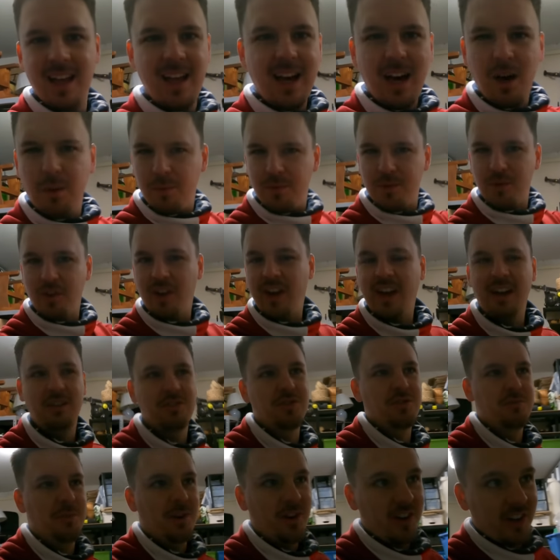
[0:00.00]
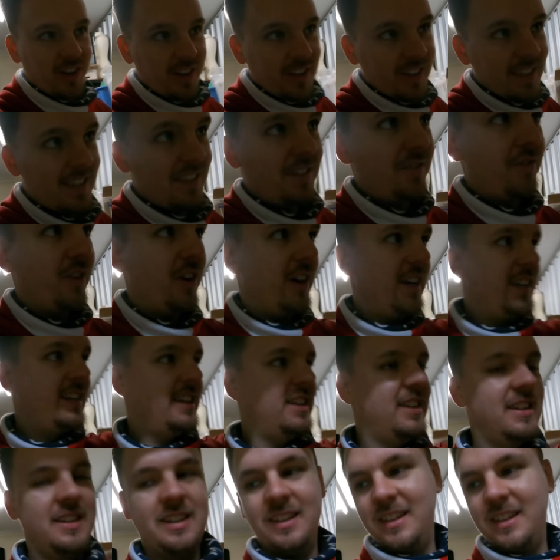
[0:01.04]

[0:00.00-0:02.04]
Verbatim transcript: I'll sort it out tomorrow. It's fine.